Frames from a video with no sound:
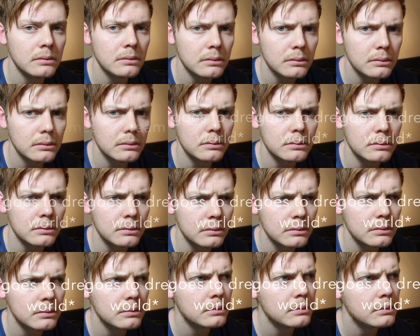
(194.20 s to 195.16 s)
just does
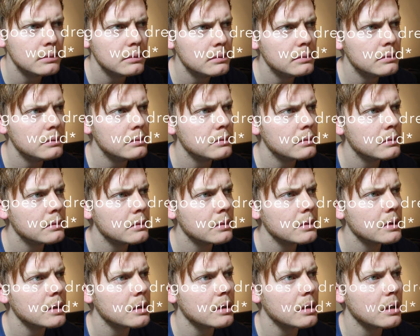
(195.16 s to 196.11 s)
not
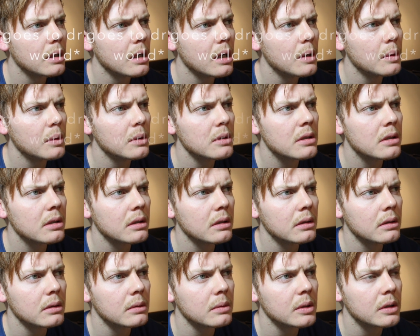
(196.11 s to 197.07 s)
listen. I want to
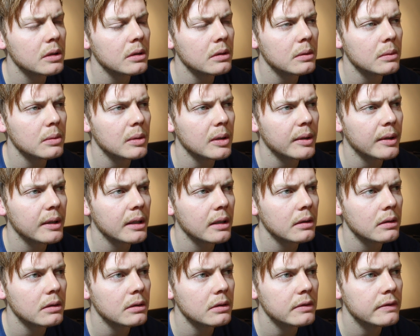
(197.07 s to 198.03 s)
know what you're wearing
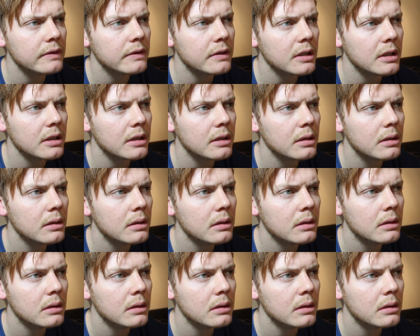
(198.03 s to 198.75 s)
on your feet.